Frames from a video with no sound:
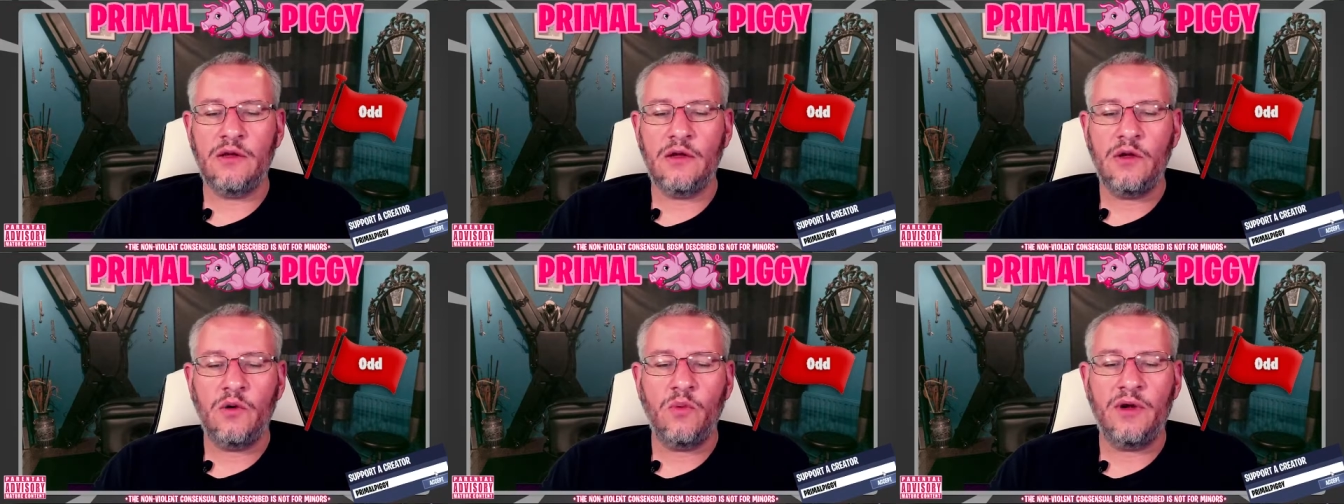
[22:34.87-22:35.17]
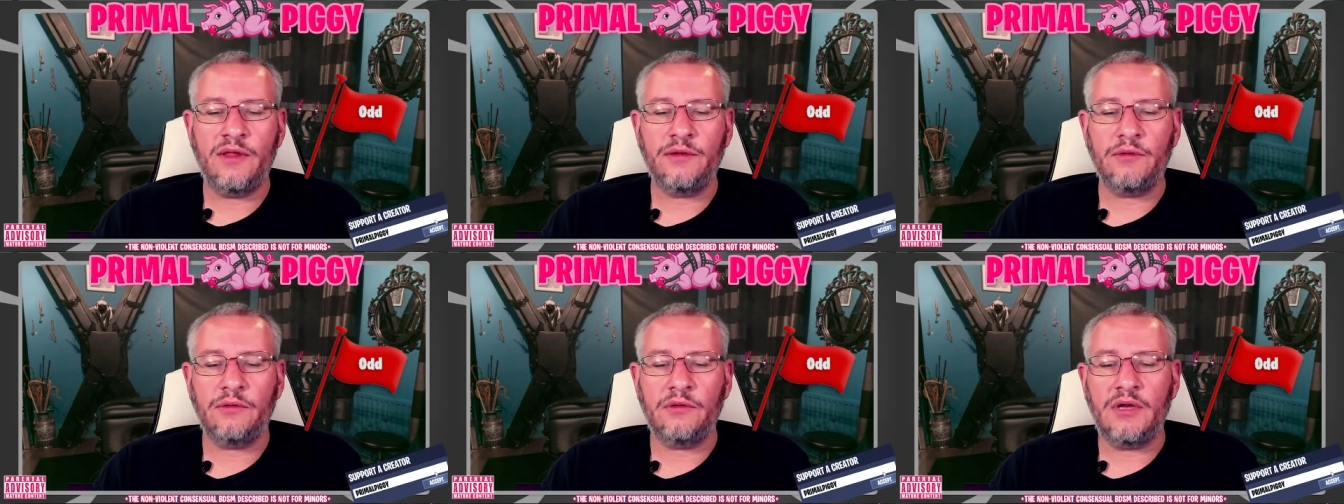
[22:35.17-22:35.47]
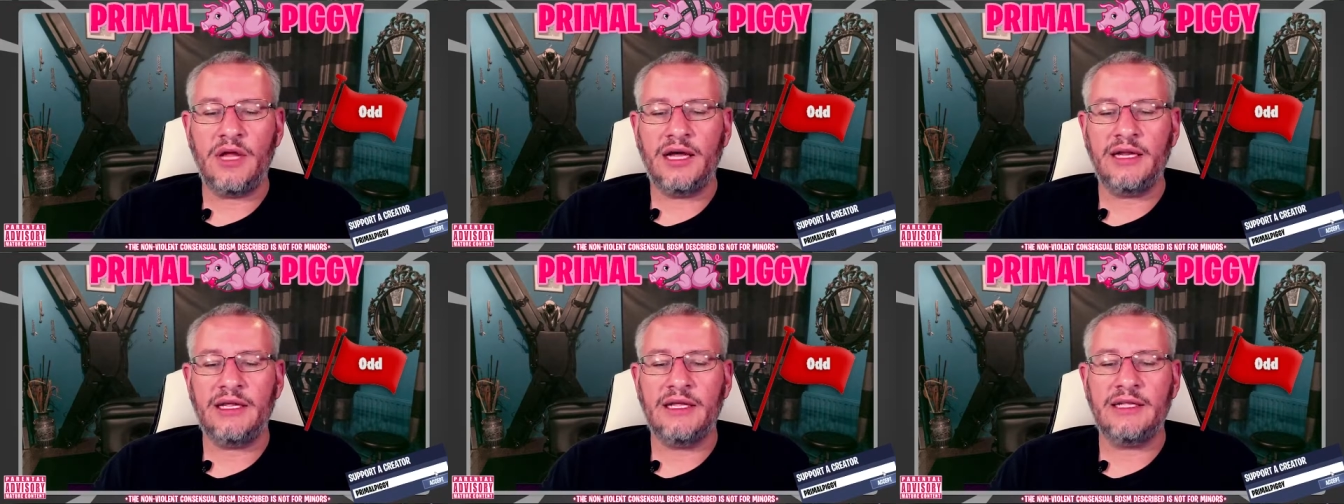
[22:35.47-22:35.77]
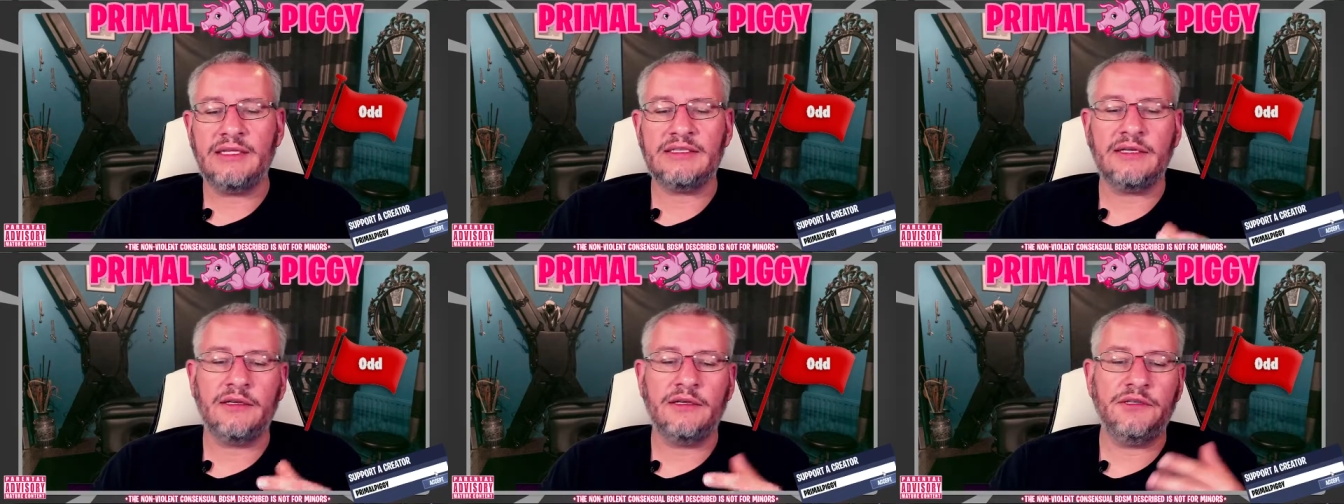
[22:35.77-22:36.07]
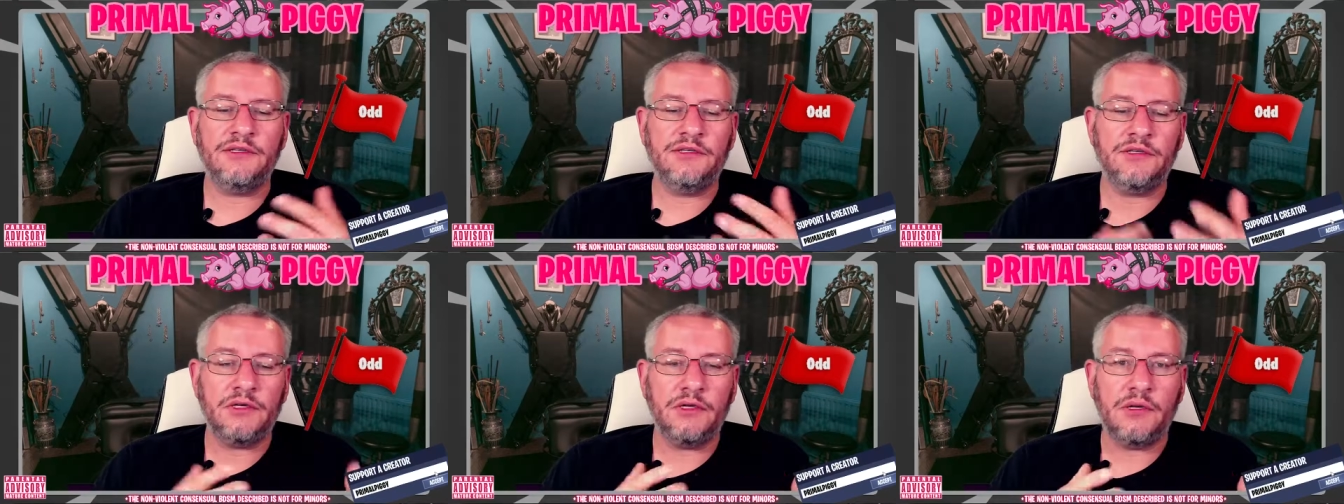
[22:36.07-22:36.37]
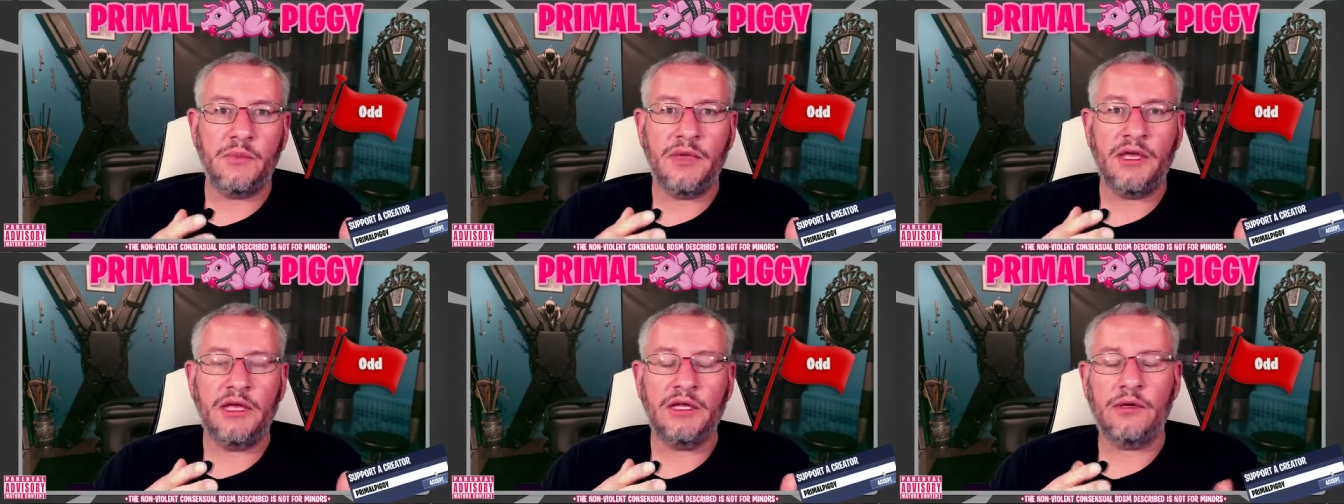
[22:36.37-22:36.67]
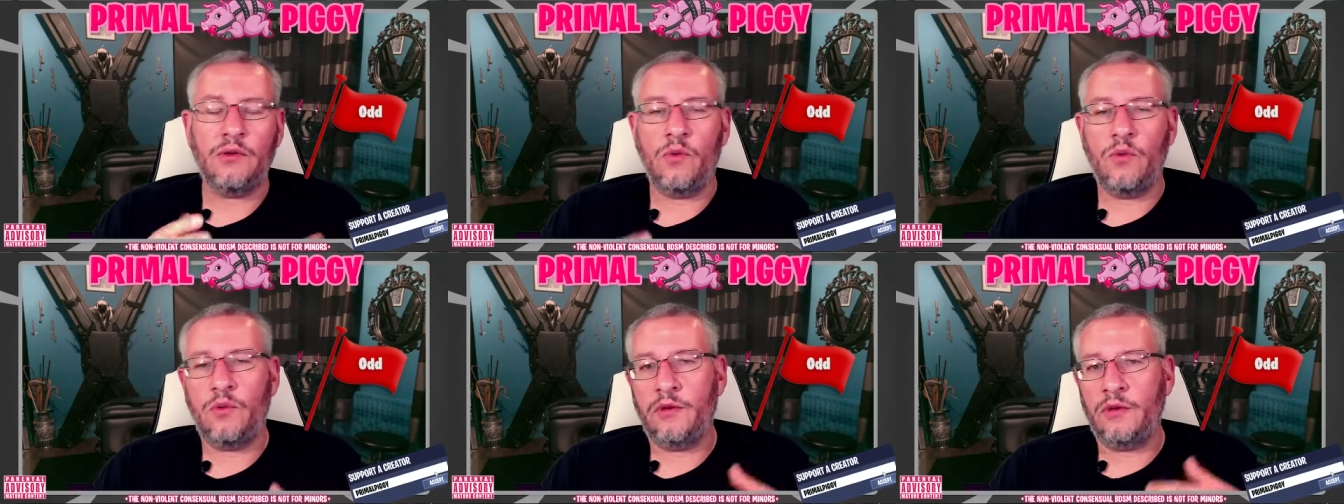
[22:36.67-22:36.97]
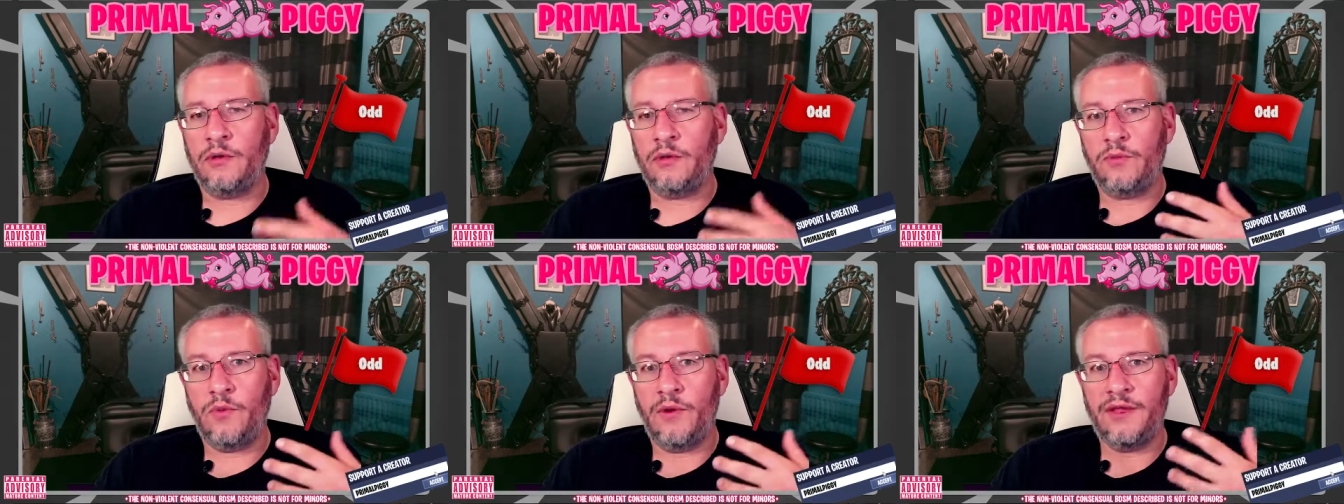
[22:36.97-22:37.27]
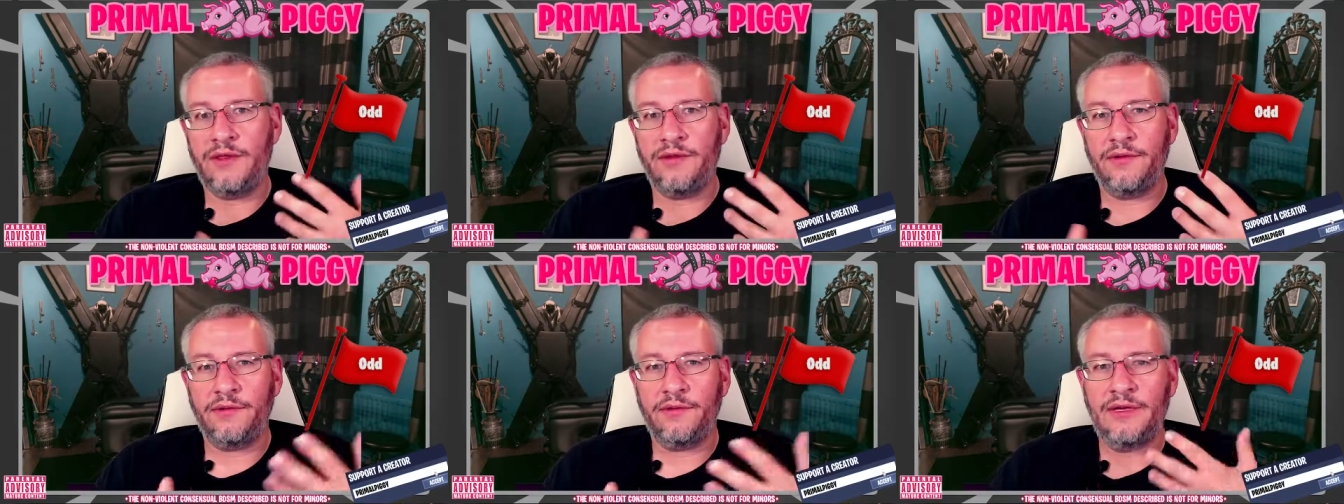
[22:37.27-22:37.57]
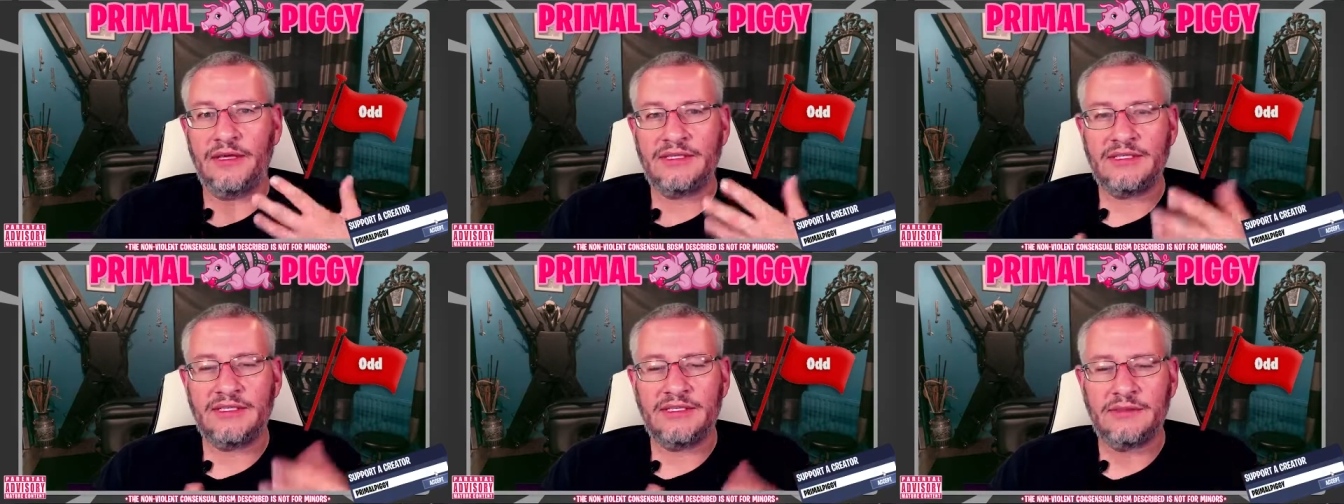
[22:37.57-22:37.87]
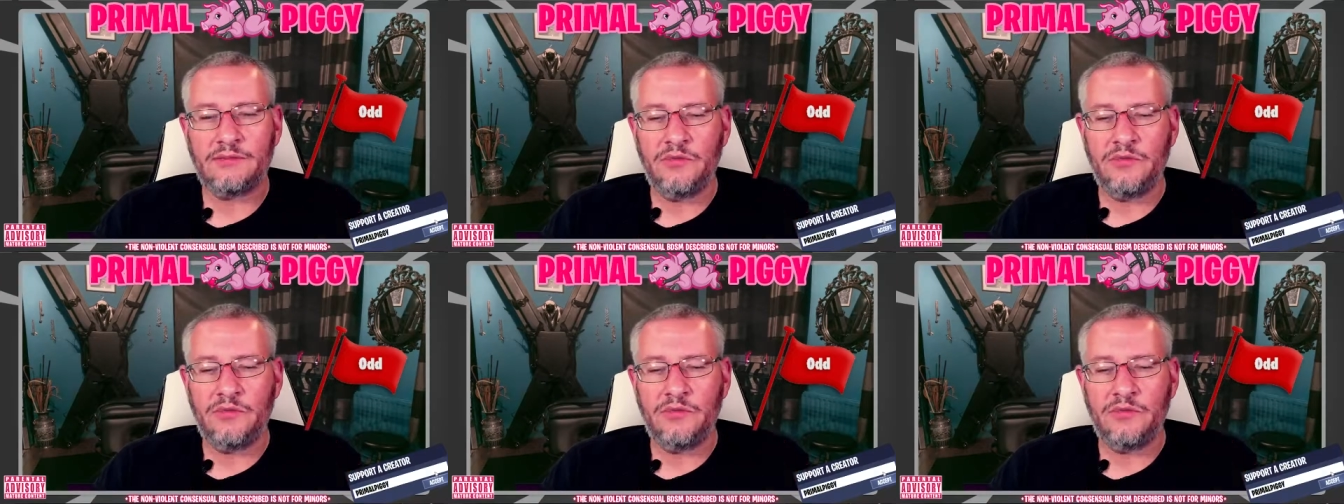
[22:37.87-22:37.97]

whether or not it's legitimate or whether it's